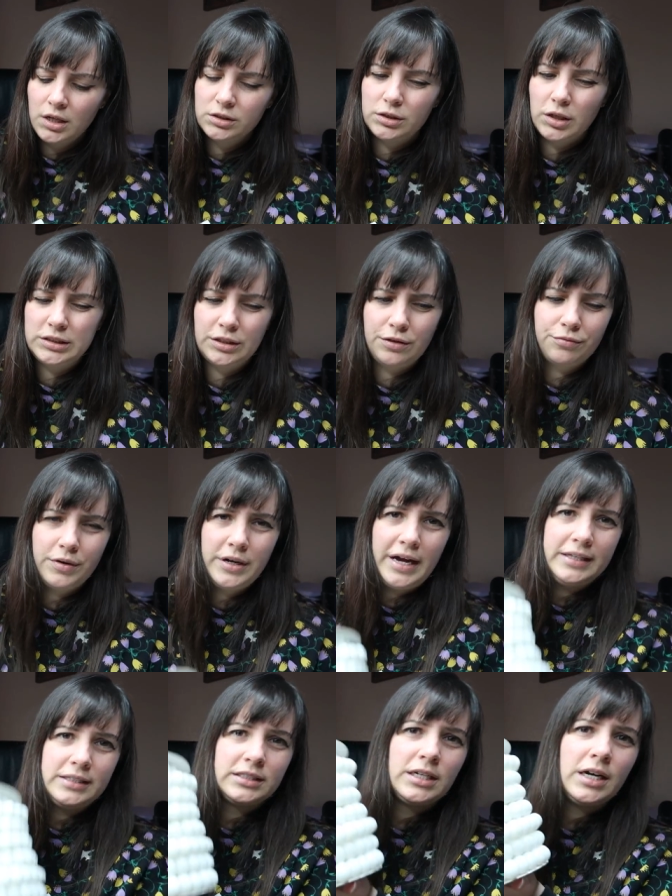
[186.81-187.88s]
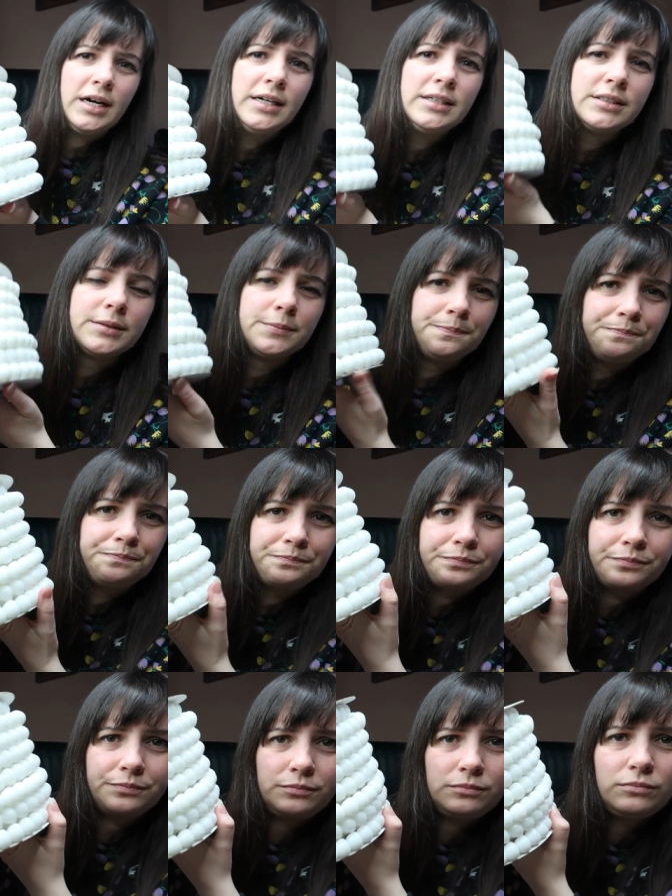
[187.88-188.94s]
So it's a 3 8 size
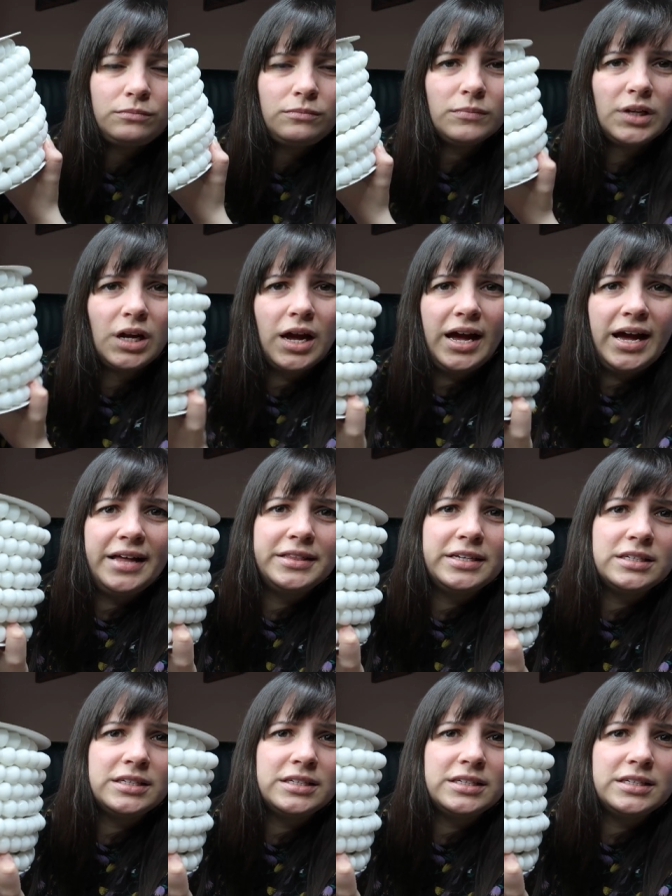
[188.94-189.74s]
and